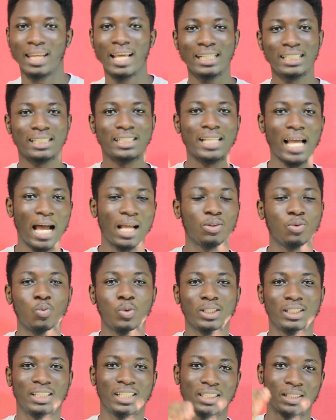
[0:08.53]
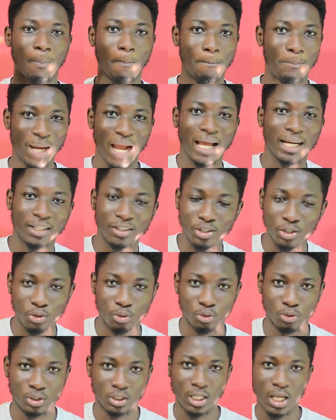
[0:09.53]
Let's start with this bad
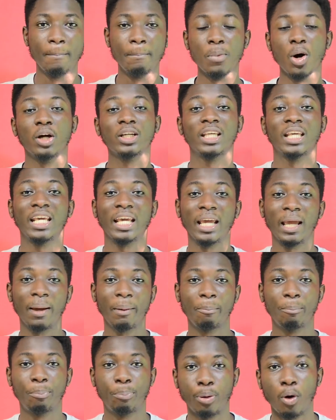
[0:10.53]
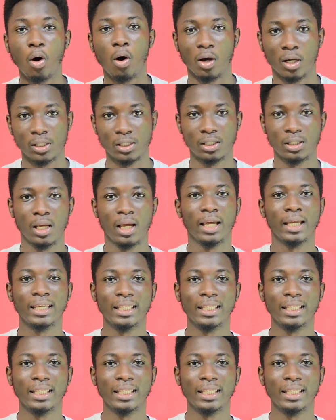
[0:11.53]
news: monkeypox.